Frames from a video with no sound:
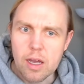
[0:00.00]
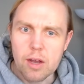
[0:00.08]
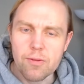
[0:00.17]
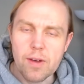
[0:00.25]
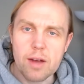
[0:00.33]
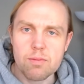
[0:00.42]

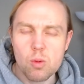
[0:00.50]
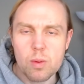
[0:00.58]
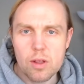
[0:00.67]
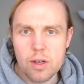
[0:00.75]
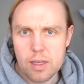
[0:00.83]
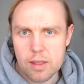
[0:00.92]
In fact, when
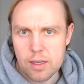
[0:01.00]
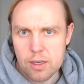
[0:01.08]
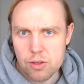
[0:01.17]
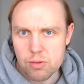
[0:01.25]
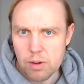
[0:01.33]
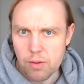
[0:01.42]
we look at the
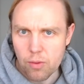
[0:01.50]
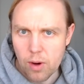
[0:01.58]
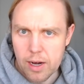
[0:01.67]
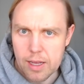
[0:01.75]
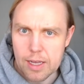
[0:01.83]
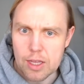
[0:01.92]
history of
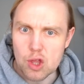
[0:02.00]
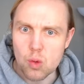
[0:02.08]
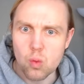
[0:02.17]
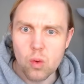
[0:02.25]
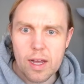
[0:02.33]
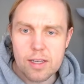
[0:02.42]
writing in the
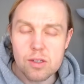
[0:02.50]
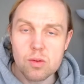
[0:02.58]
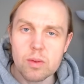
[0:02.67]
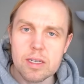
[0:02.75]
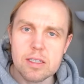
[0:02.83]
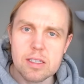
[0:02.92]
West,
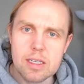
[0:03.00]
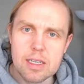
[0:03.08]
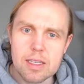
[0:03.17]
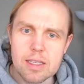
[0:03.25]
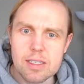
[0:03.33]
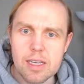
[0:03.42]
we
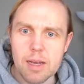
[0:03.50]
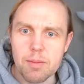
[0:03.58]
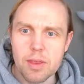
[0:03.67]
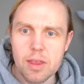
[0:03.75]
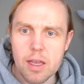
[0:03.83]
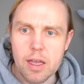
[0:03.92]
see the same
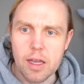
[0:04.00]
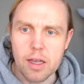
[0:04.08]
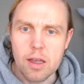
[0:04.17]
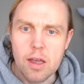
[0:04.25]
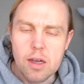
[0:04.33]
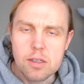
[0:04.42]

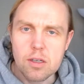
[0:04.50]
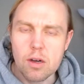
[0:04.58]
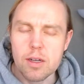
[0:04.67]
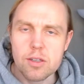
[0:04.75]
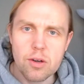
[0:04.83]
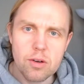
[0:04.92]
thing. So
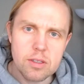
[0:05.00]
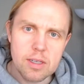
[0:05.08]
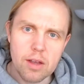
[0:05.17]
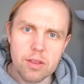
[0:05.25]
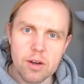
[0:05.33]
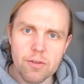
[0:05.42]
it turns
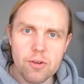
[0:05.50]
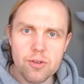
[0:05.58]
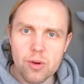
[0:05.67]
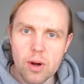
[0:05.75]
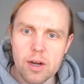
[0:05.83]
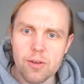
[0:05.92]
out that if you're
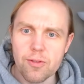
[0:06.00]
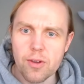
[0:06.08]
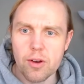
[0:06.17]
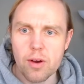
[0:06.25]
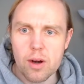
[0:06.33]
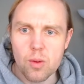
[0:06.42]
trying to
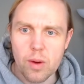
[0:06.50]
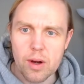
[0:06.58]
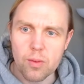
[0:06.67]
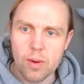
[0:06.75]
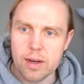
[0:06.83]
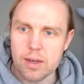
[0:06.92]
figure out a way
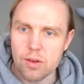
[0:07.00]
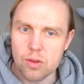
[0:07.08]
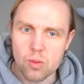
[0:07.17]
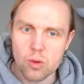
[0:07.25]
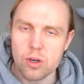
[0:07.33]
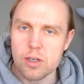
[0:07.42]
to write down the
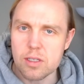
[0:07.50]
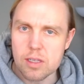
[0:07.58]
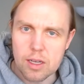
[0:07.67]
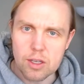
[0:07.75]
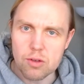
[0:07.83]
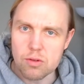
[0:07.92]
words
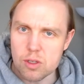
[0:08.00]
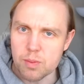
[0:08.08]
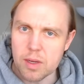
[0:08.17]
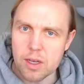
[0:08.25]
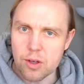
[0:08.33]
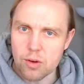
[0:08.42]
that you
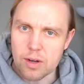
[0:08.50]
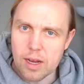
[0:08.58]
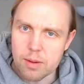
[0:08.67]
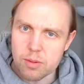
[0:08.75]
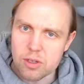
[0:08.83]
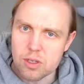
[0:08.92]
speak, your
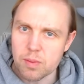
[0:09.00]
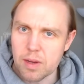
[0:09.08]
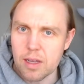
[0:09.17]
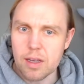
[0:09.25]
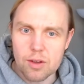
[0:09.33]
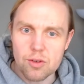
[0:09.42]
neighbors
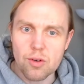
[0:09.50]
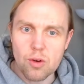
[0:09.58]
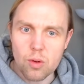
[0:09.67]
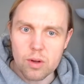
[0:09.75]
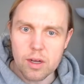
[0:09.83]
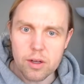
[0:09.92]
speak, and your
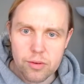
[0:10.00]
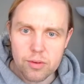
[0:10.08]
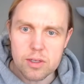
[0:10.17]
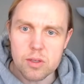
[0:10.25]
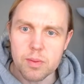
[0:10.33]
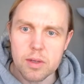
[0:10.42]
whole
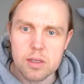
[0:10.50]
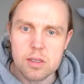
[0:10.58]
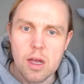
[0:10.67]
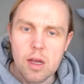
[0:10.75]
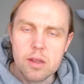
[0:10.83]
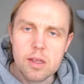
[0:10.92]
country speaks,
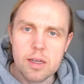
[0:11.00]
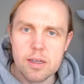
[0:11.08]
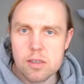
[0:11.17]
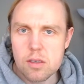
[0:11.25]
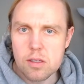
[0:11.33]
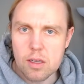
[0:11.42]
the
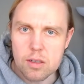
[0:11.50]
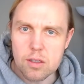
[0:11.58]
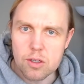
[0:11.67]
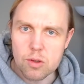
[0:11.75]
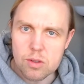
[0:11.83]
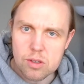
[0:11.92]
easiest thing to
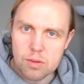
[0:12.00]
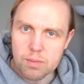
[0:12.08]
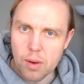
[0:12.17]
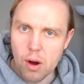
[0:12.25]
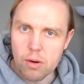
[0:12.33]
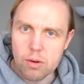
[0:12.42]
do is to
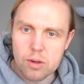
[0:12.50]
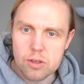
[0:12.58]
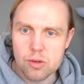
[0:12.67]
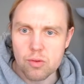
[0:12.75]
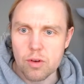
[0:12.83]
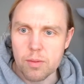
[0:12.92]
borrow a
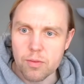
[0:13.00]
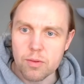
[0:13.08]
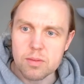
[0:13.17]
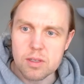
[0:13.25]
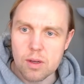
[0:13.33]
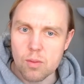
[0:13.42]
script
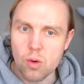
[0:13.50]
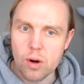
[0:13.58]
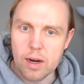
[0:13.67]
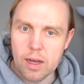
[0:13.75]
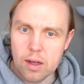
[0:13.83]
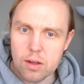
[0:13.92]
from
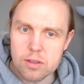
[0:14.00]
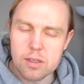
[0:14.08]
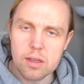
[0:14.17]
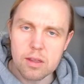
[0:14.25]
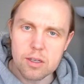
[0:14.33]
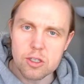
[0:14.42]
somewhere else
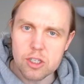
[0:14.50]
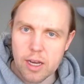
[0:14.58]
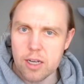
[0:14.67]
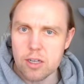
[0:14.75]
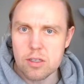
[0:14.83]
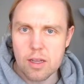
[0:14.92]
and then
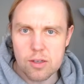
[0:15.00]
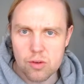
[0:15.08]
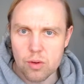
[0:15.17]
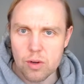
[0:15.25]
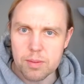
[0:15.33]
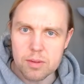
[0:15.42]
change that
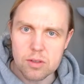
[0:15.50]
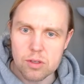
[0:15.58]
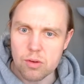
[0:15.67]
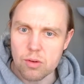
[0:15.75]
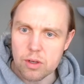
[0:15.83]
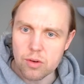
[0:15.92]
script to
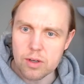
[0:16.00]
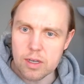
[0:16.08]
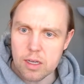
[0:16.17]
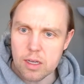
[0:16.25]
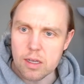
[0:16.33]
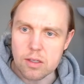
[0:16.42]
suit your
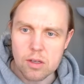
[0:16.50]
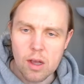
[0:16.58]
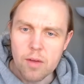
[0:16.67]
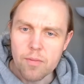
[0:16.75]
needs.